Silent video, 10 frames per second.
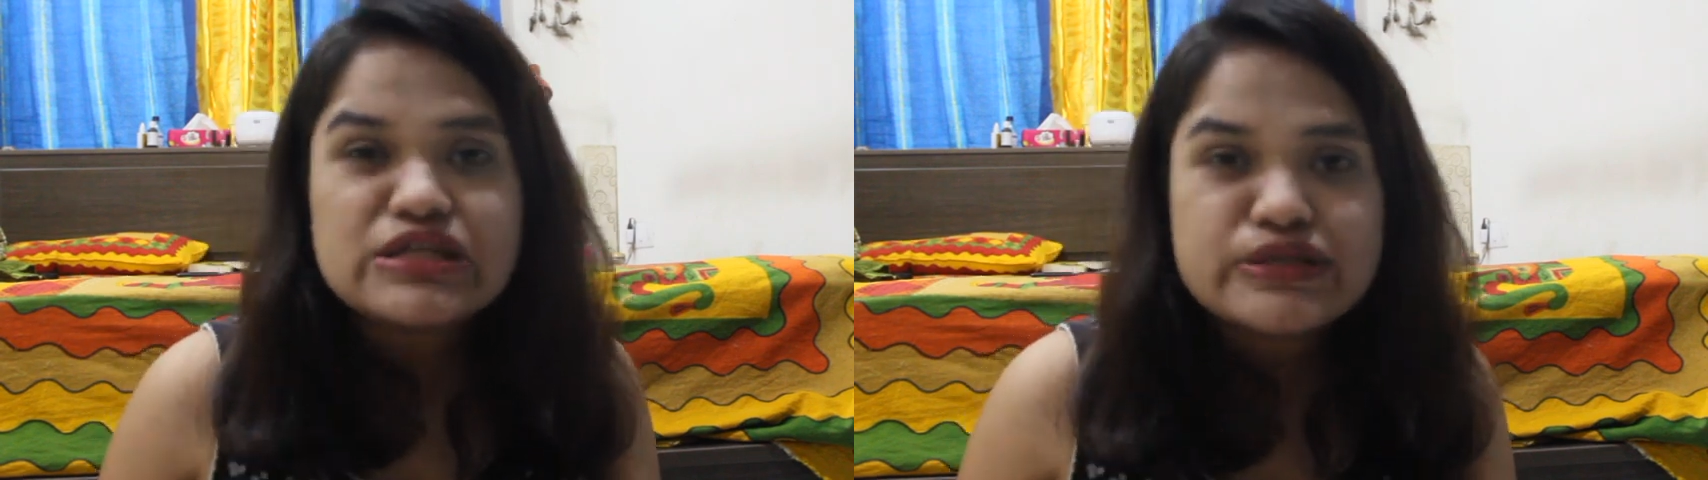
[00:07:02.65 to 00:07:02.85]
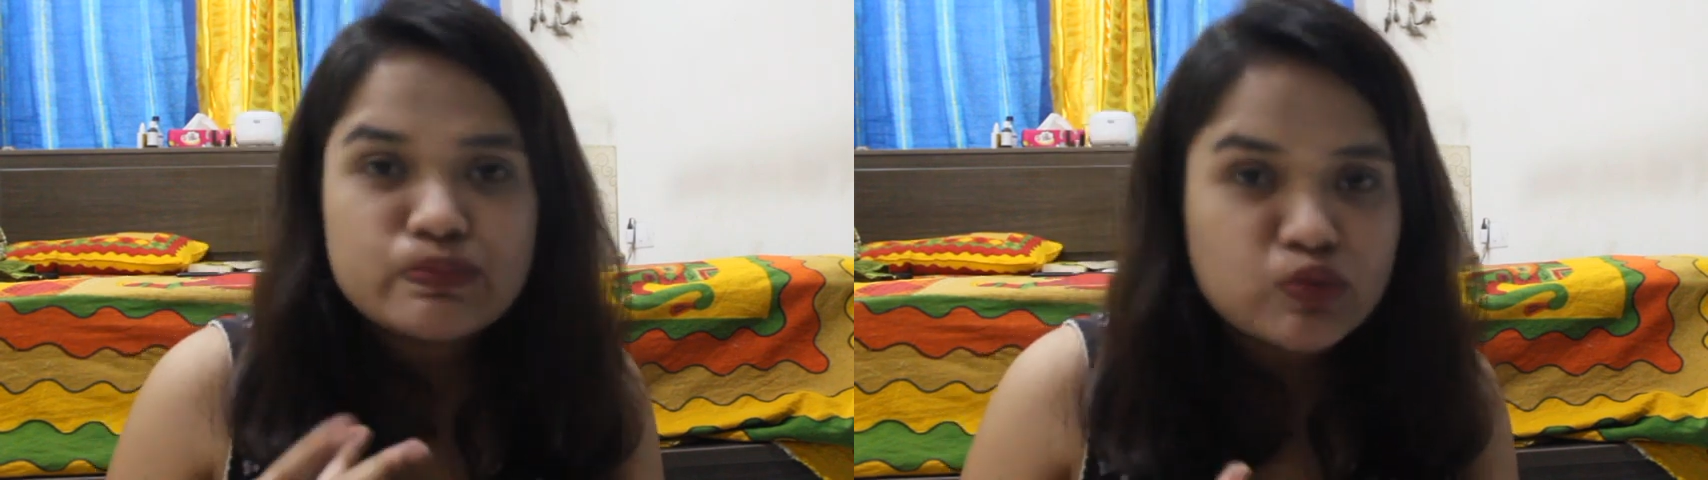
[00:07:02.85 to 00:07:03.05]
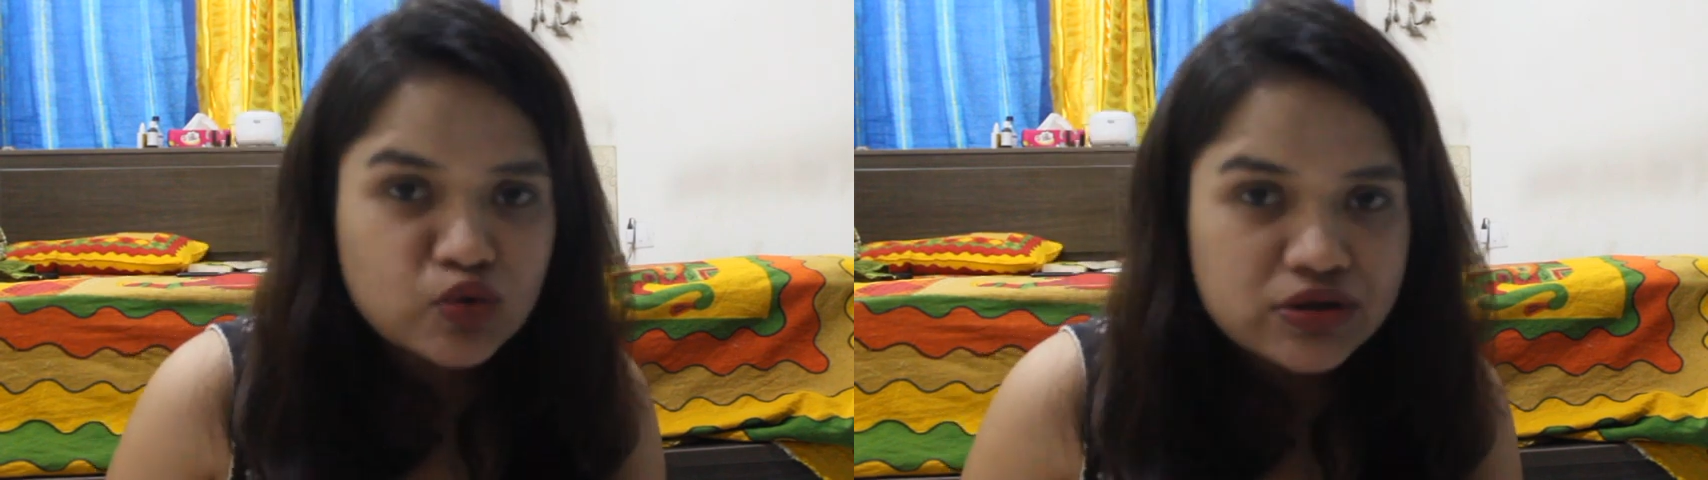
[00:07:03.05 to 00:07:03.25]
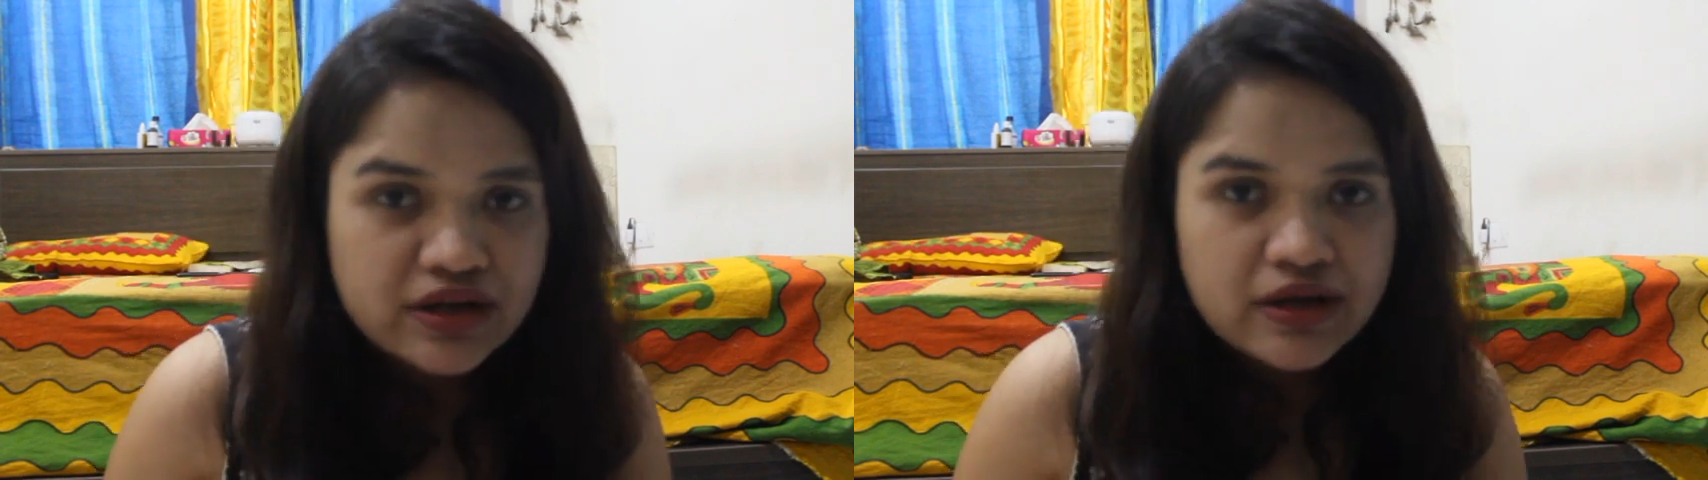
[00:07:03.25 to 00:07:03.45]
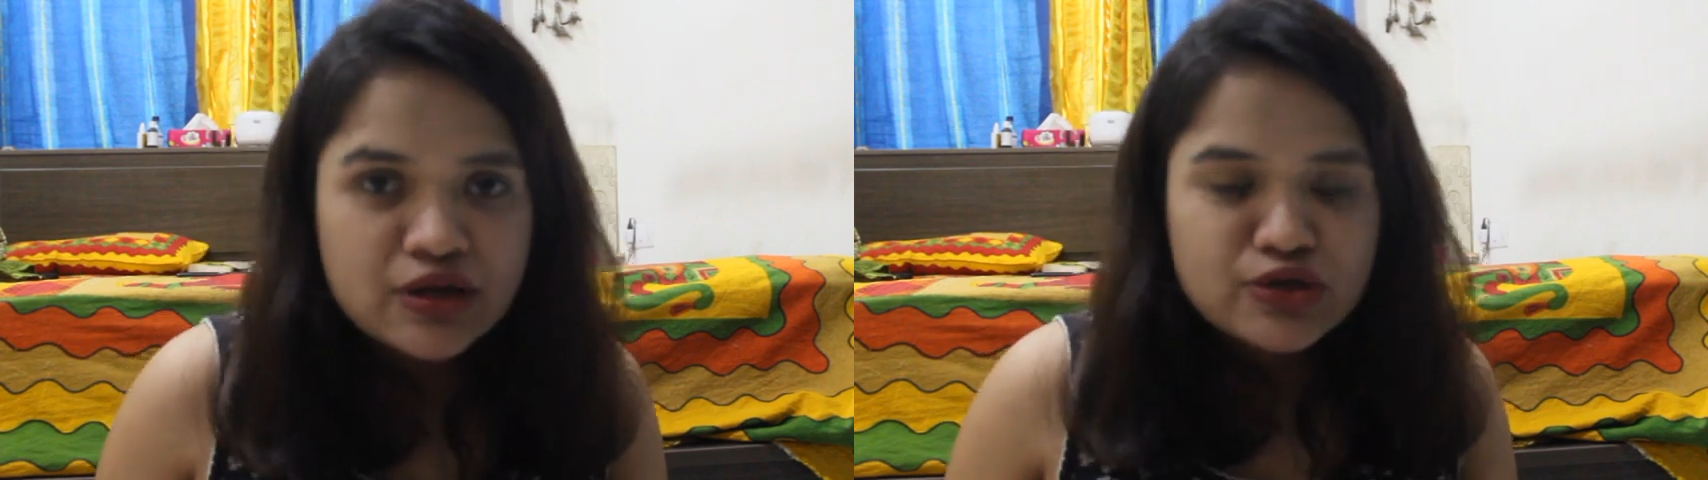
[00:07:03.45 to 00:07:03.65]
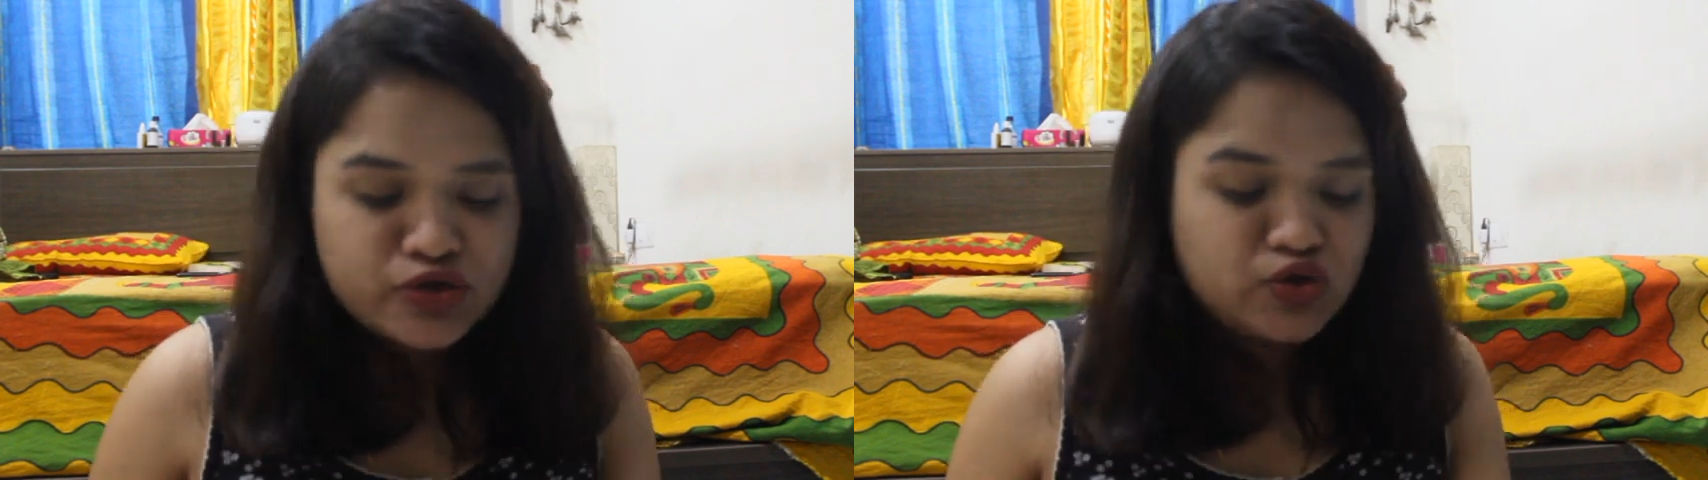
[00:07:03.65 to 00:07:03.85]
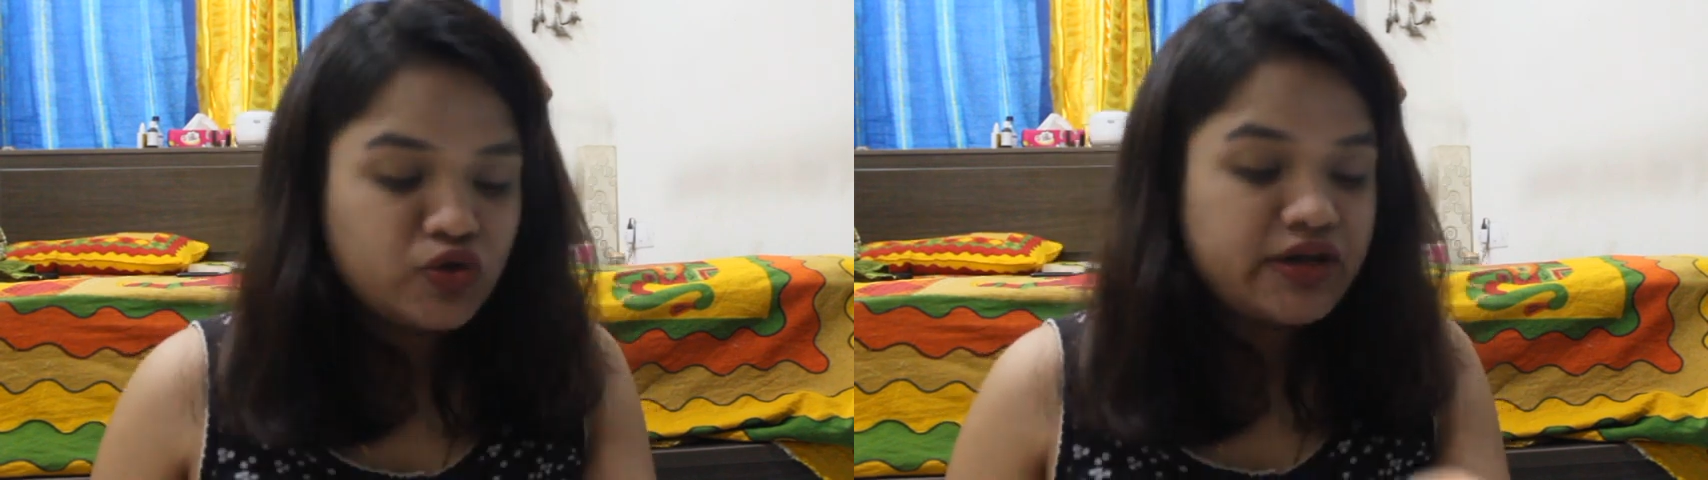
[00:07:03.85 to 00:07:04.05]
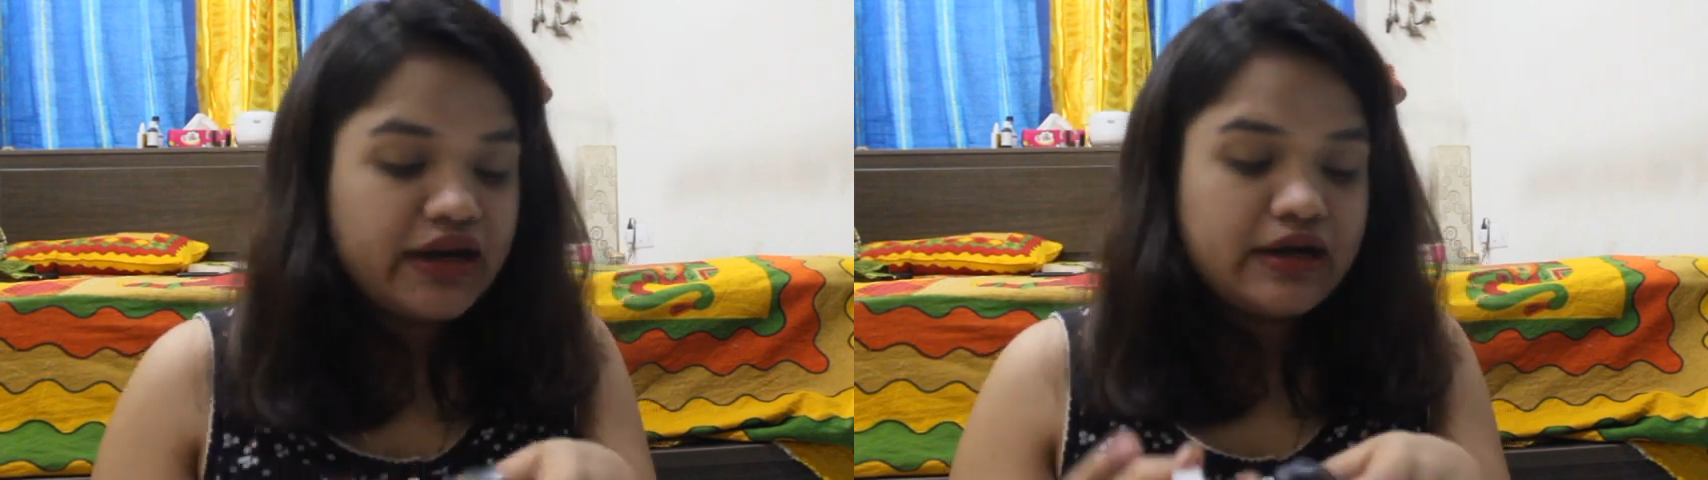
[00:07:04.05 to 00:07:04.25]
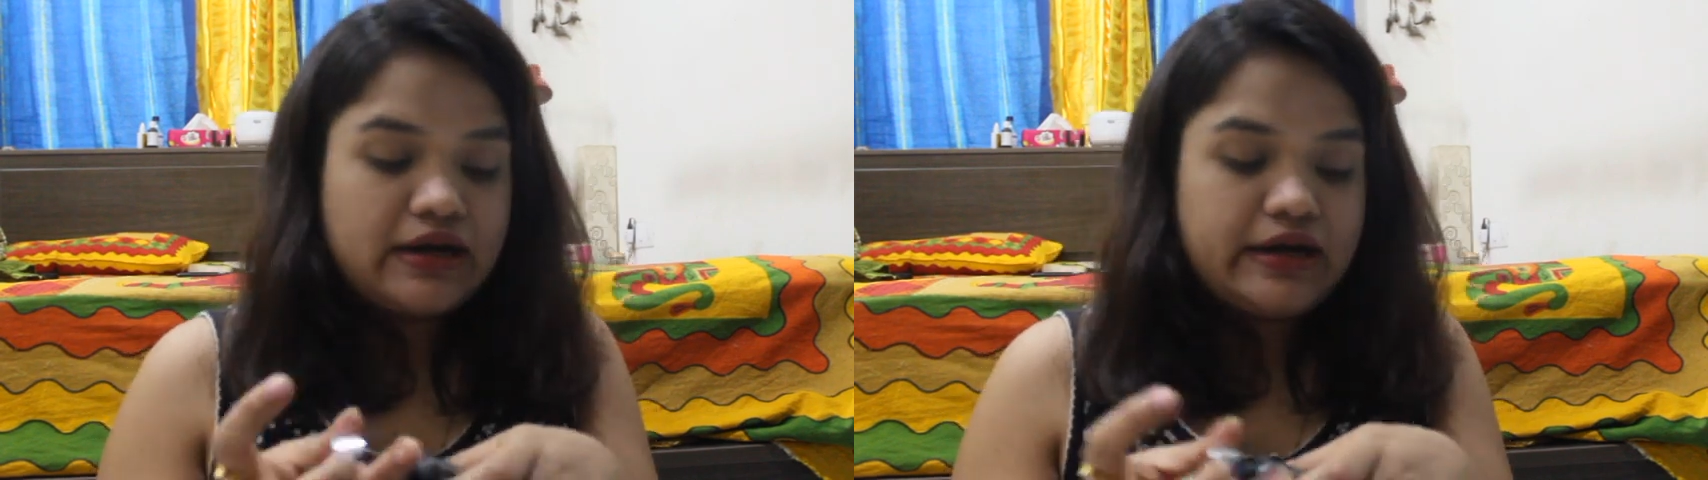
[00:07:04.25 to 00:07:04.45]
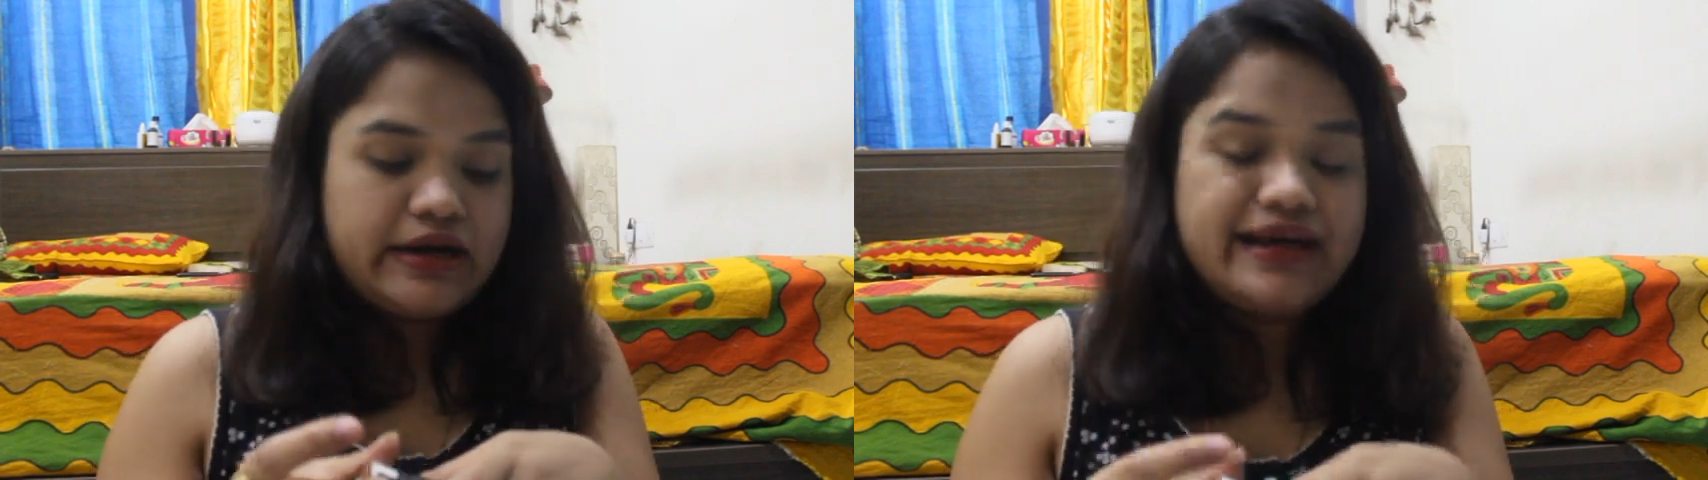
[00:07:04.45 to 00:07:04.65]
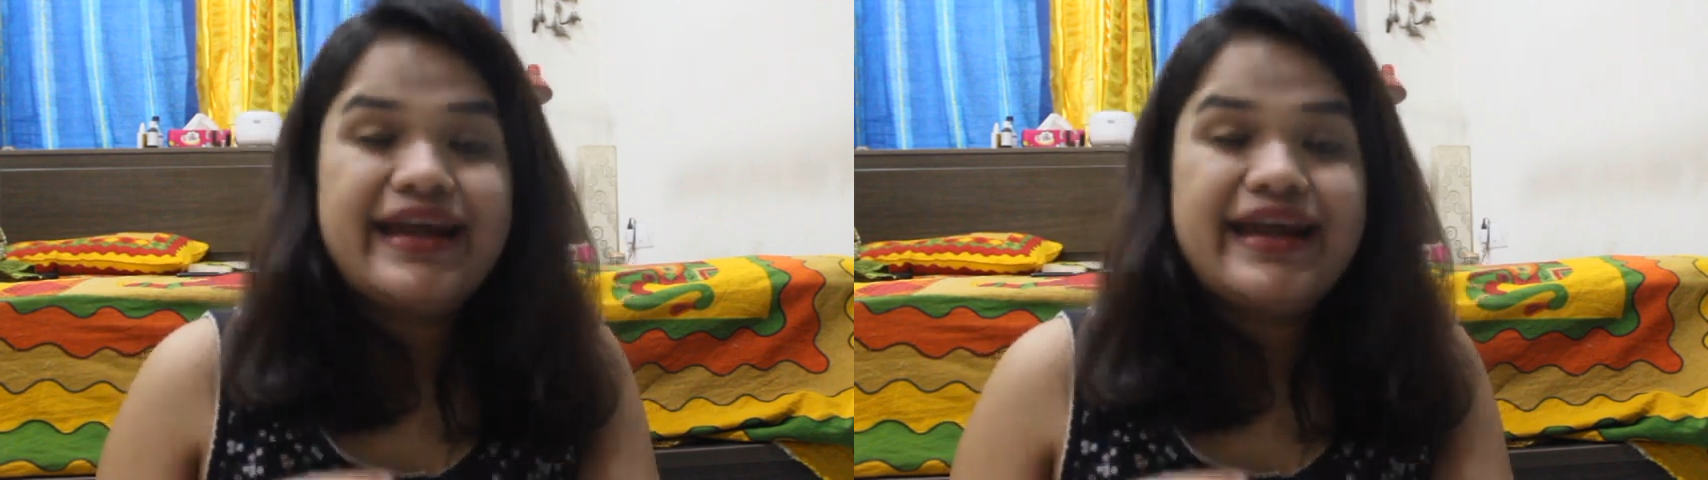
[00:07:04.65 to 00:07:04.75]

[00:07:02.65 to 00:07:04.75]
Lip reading: smooth so that it